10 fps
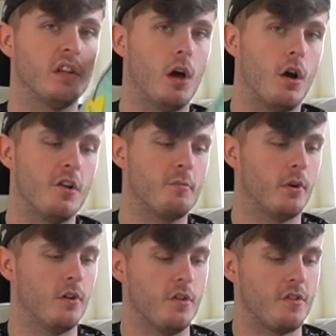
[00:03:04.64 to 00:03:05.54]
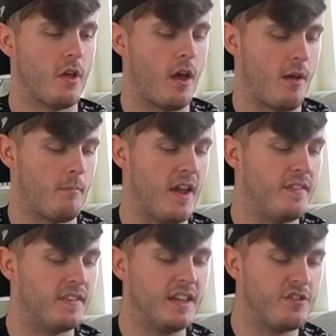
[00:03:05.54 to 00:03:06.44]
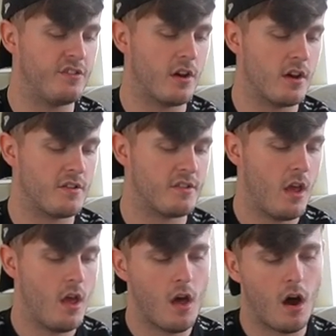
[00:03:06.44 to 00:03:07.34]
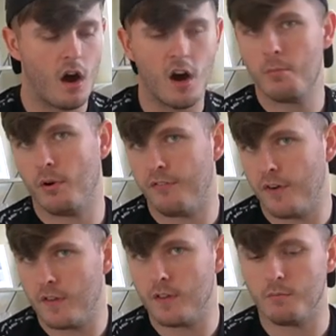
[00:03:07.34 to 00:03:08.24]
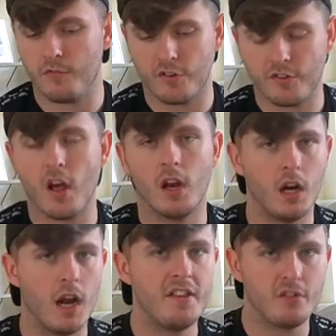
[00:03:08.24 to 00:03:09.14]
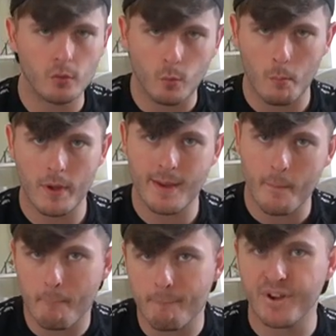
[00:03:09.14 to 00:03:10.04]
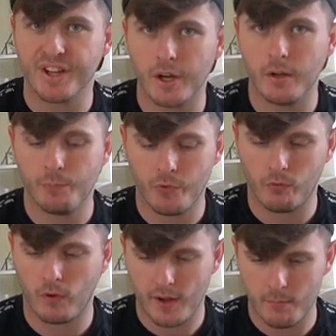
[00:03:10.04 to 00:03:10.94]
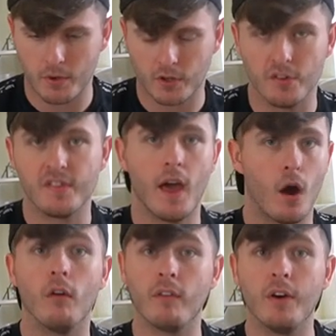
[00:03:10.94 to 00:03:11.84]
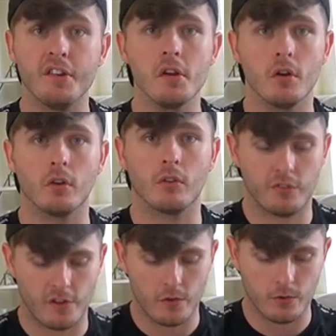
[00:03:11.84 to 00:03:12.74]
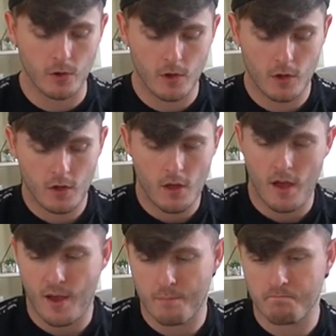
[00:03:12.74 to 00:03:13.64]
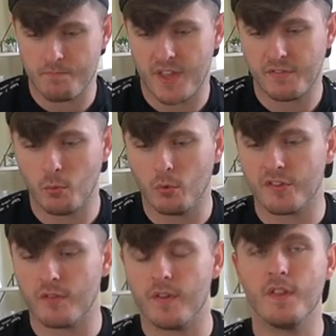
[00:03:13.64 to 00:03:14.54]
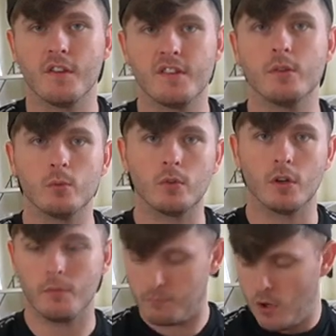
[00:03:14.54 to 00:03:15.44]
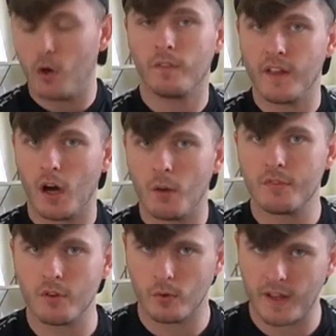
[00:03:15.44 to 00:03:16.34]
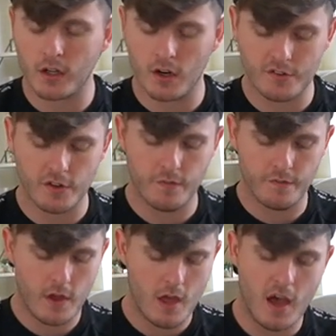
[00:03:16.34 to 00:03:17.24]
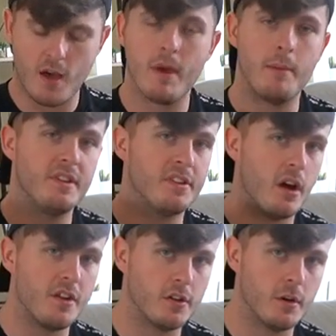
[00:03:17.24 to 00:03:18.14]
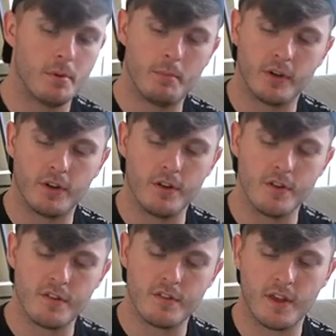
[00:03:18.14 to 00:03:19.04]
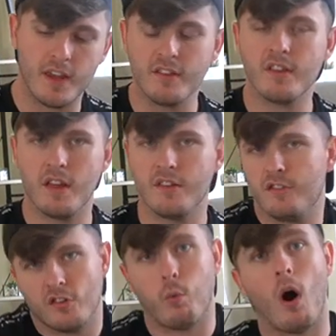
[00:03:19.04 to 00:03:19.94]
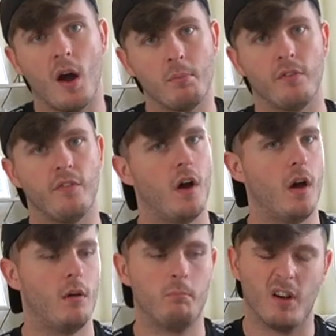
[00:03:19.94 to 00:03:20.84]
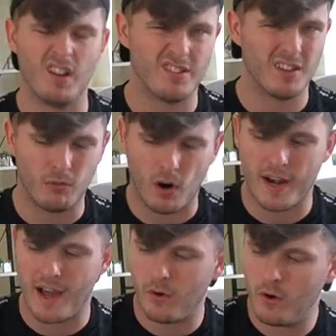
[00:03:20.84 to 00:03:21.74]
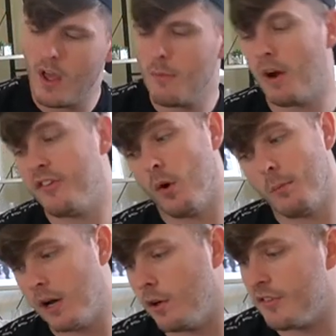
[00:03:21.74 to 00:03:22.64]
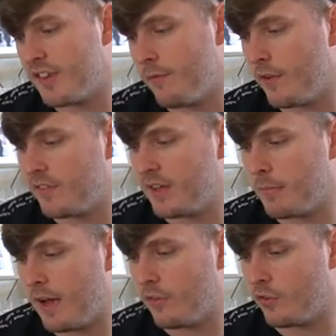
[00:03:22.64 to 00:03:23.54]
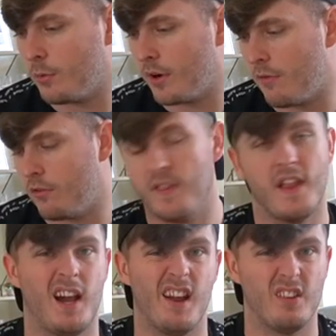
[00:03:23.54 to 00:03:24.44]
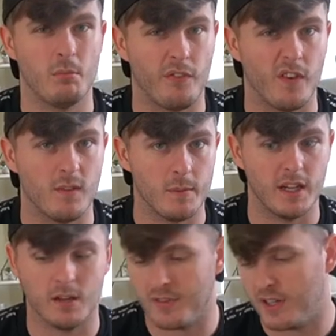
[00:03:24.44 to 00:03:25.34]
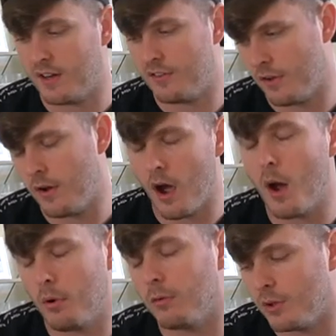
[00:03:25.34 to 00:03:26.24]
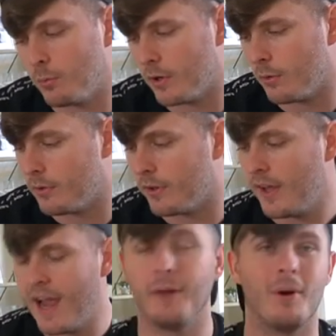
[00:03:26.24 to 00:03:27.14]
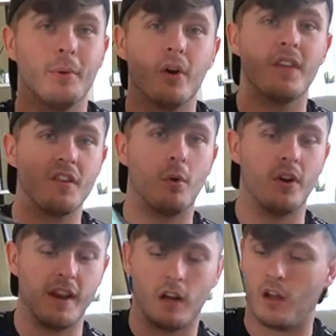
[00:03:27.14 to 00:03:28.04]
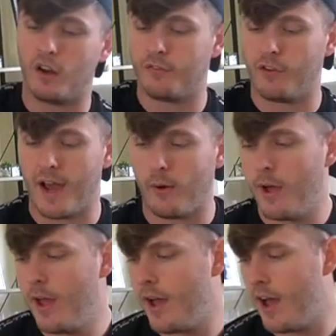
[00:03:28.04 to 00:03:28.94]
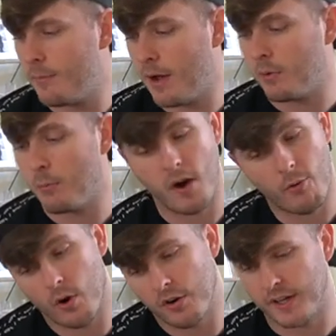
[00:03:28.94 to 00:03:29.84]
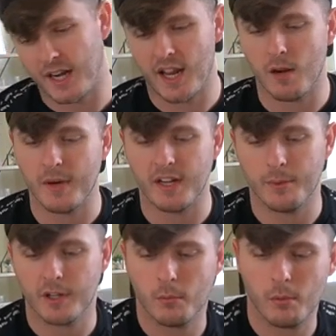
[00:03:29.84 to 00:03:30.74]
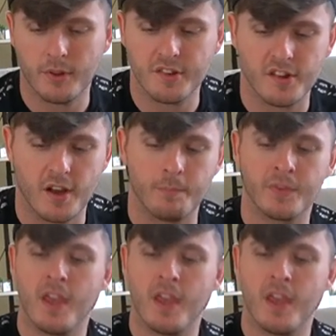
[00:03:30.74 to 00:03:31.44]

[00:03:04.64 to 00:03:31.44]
large because in these shirts, I prefer them just a little bit bigger, right? Because they are very snug. So if you want something that's still gonna hug the arms and all that kind of stuff, maybe size up because it's just what I prefer personally right now. Mind you, I might lose 10, 15 pounds or whatever, and then I actually prefer the mediums again. So I probably will, but anyway, we've got this one in a large for now. And we might wind up getting in a medium in a couple of months' time.